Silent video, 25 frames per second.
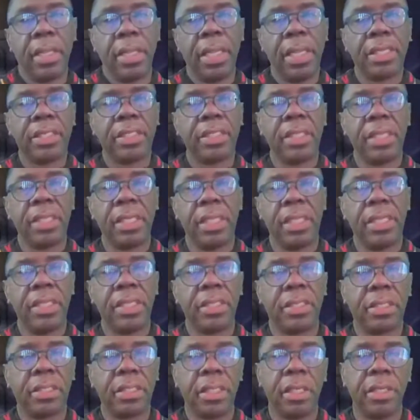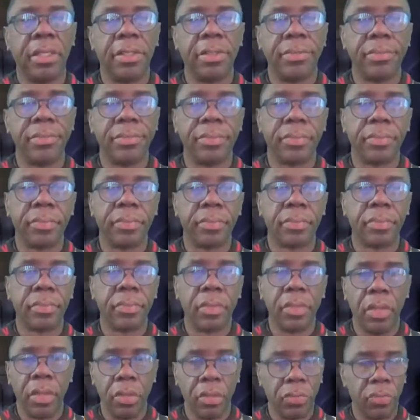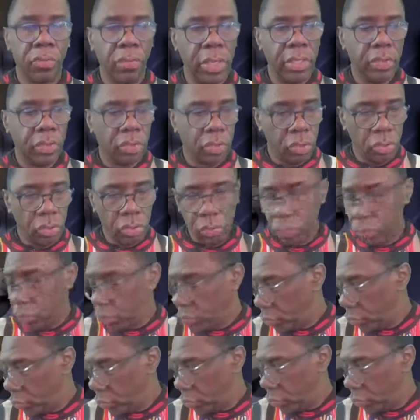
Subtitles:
Alexa is a great tool